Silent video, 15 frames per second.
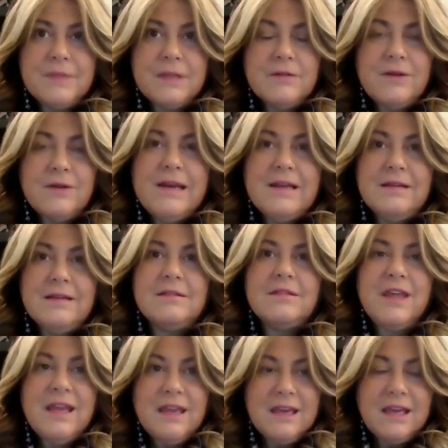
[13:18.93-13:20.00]
really
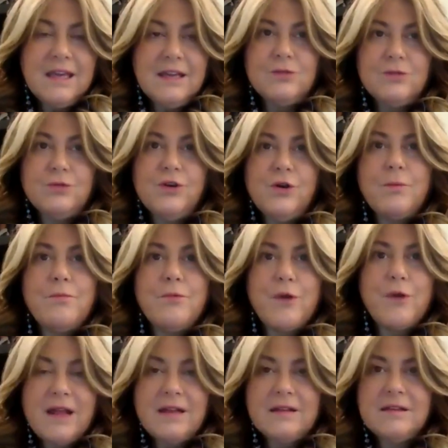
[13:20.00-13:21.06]
thinking to your
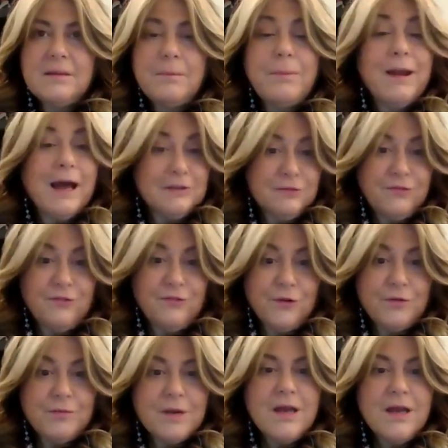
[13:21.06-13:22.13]
brand
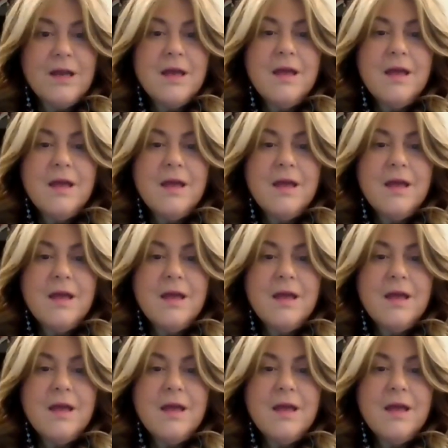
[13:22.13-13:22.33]
platform,